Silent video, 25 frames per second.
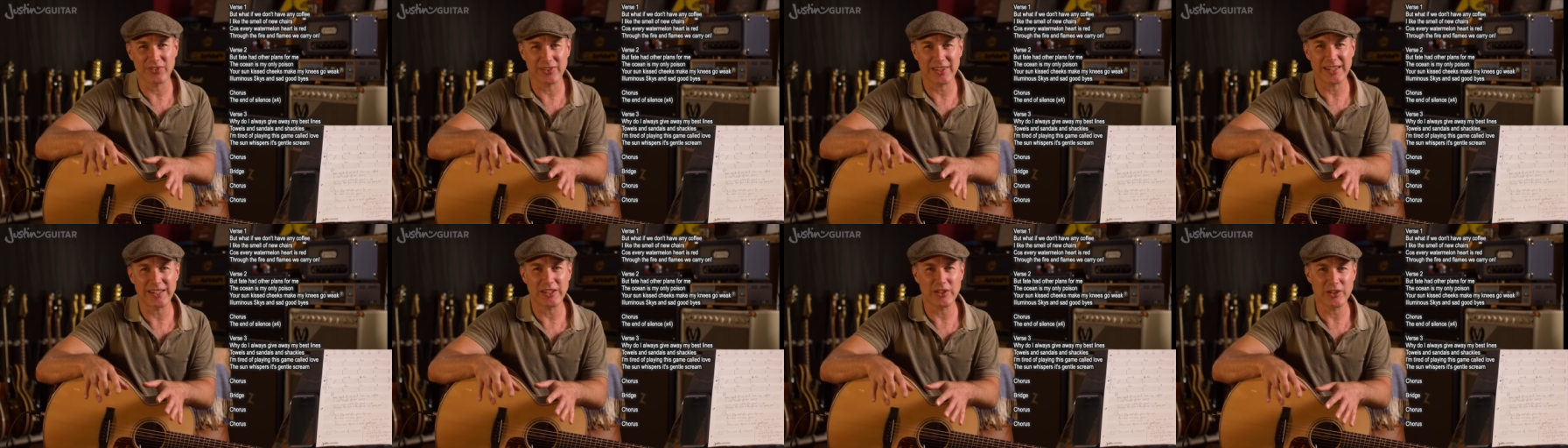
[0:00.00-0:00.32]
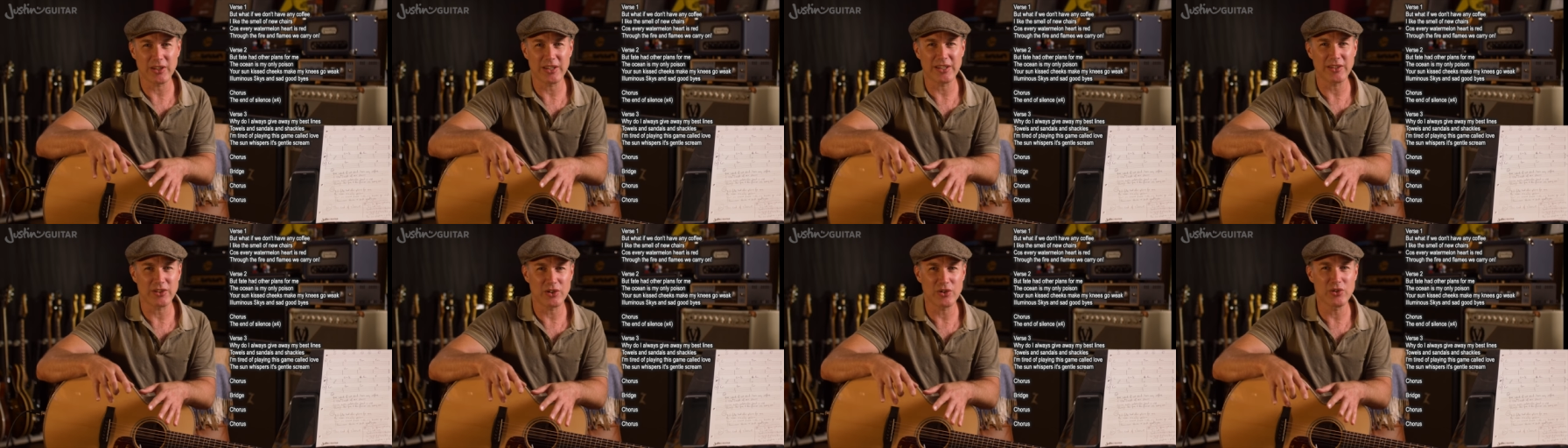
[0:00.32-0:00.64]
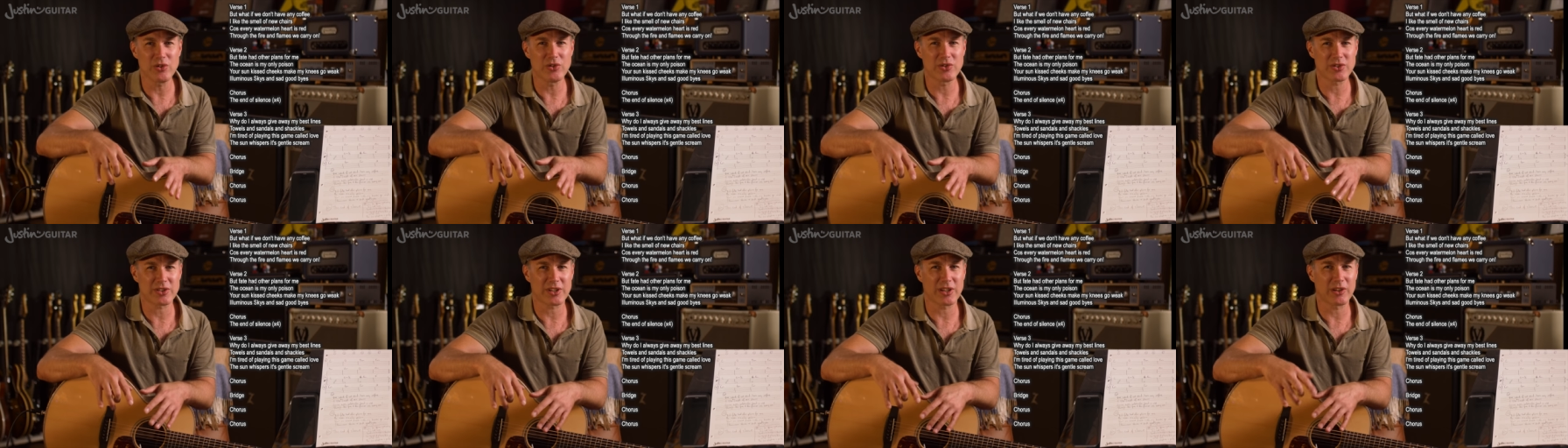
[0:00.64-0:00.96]
that get
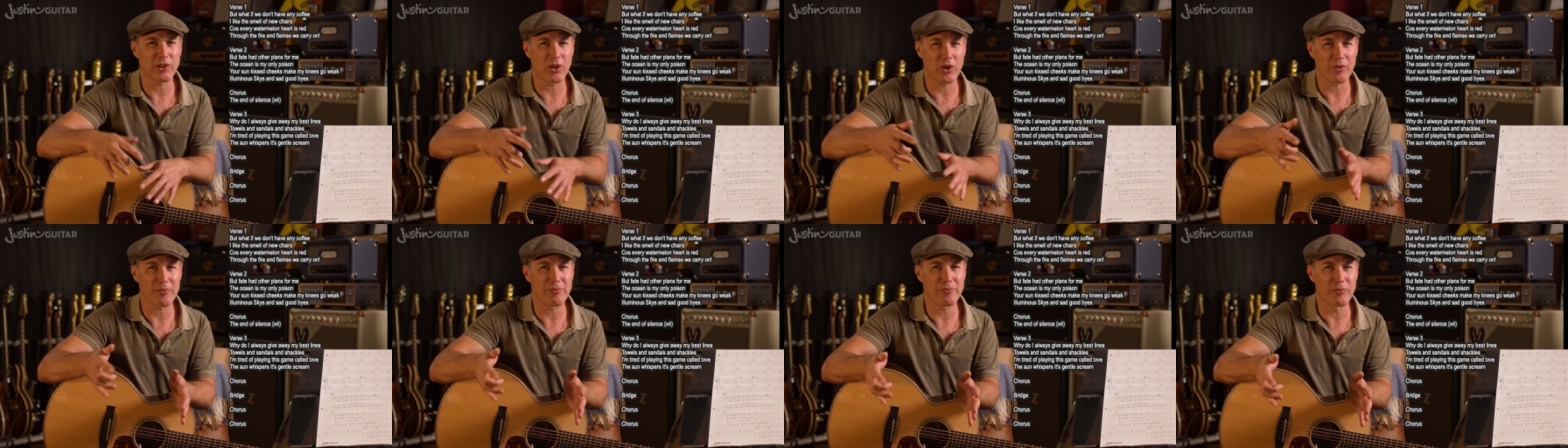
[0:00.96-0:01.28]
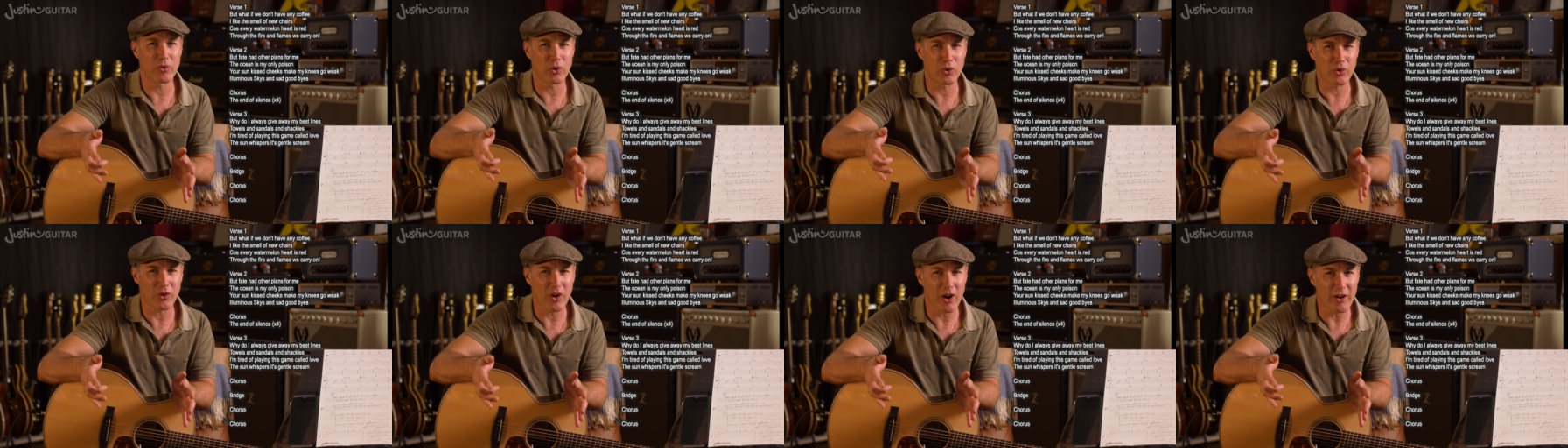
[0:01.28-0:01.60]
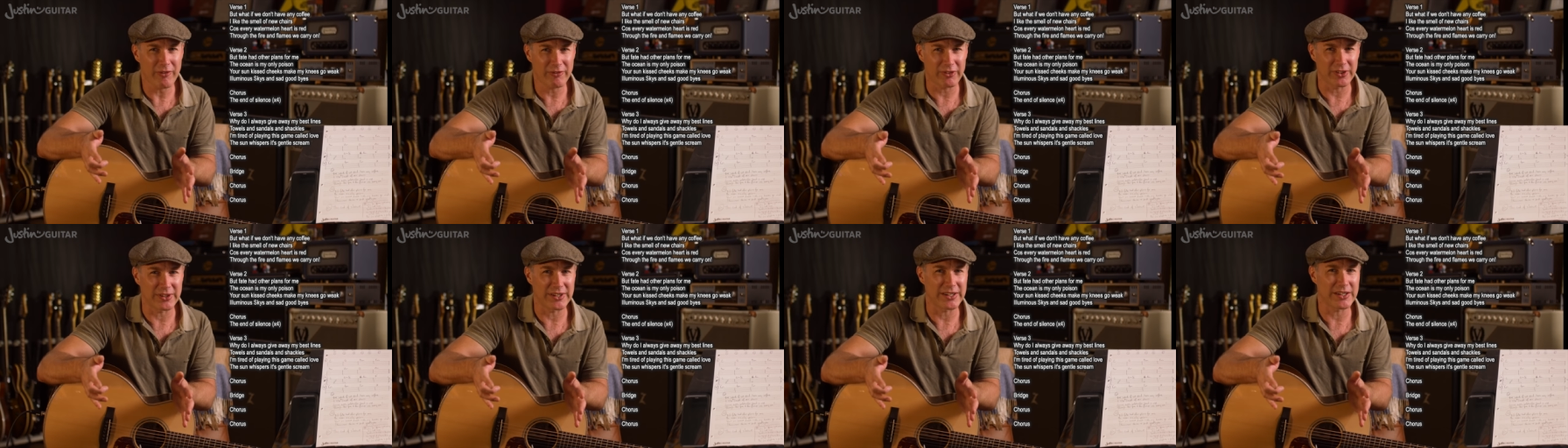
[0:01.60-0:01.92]
used a lot more
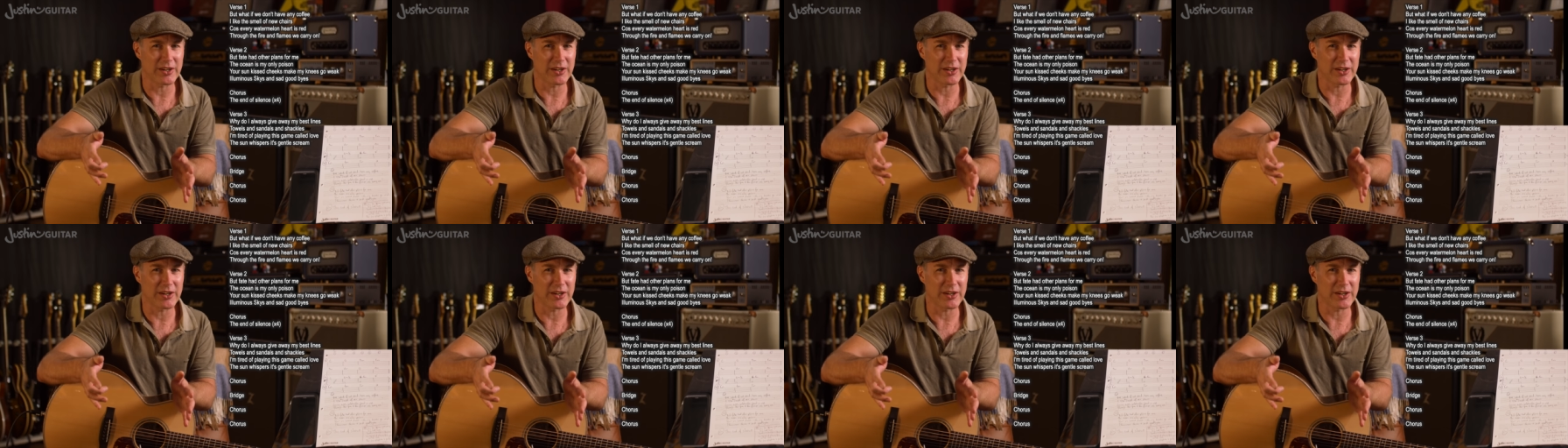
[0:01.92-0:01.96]
often.